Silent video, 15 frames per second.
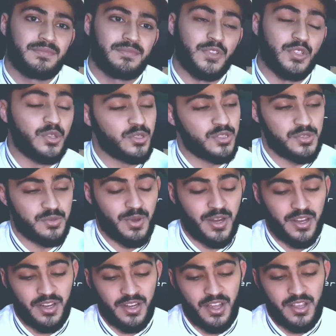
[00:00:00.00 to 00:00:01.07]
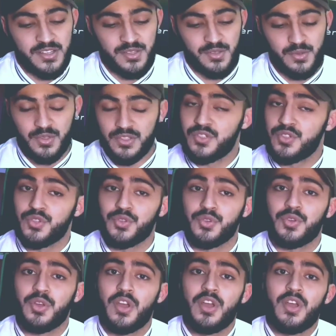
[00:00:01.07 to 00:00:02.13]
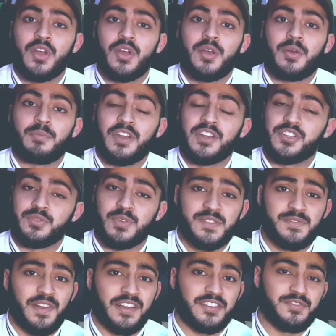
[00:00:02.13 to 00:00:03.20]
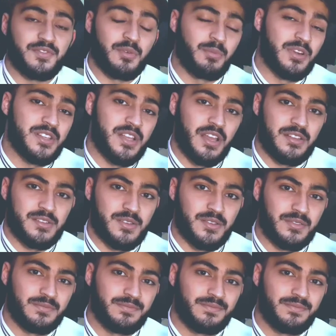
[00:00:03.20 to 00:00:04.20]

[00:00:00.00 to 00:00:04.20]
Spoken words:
The doctors recognized there were 2 major risk factors for breast cancer.